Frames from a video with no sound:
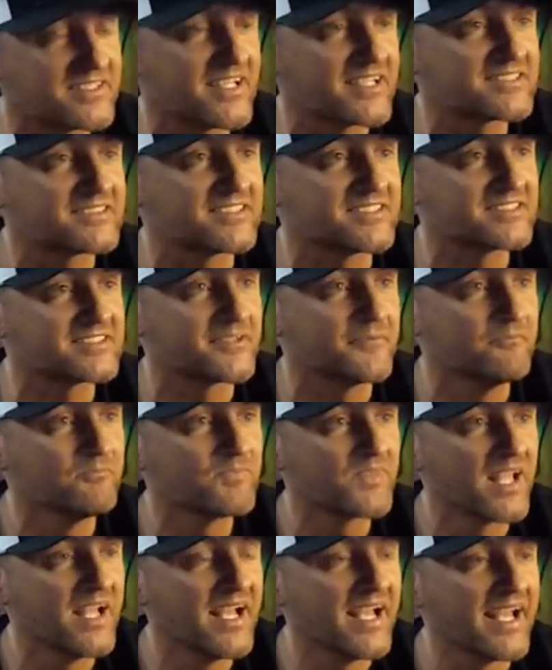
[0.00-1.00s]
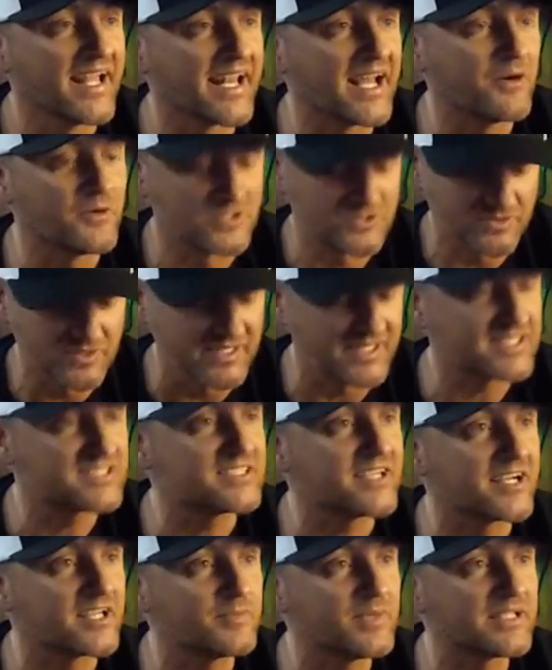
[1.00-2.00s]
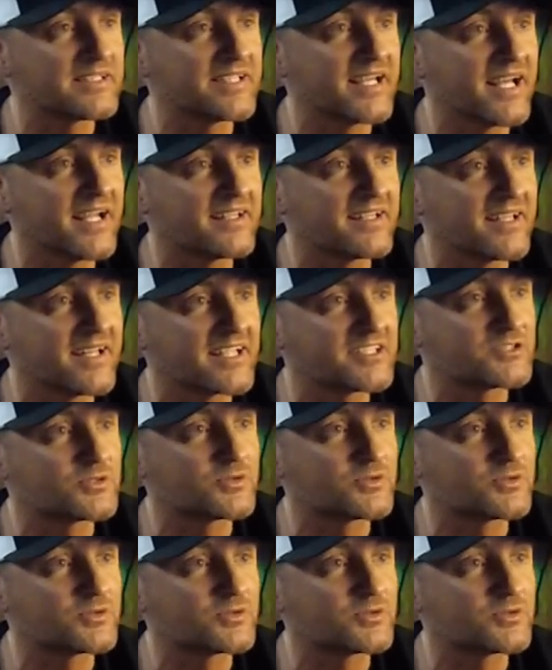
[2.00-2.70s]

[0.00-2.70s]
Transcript: Texas, and I was really excited about that. That's.